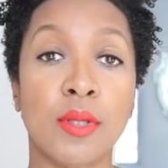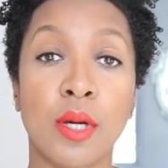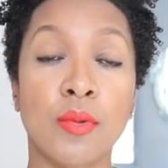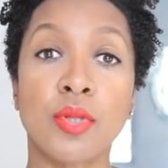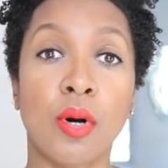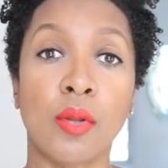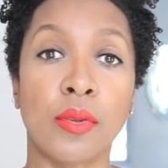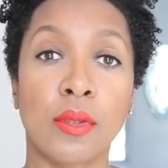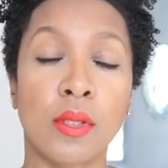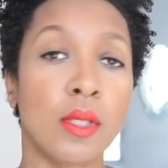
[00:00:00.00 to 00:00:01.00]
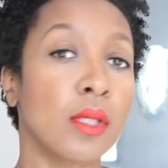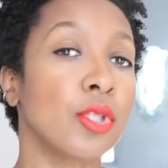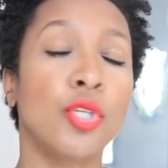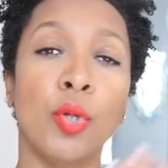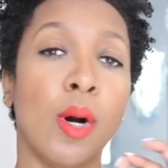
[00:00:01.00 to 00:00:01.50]
of those on.
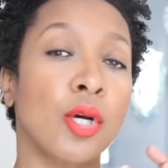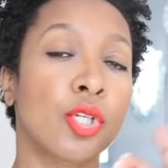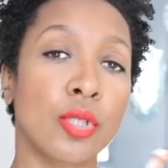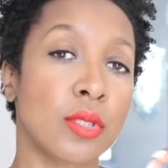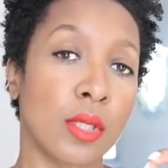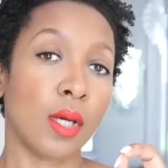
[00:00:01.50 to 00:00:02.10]
You are good to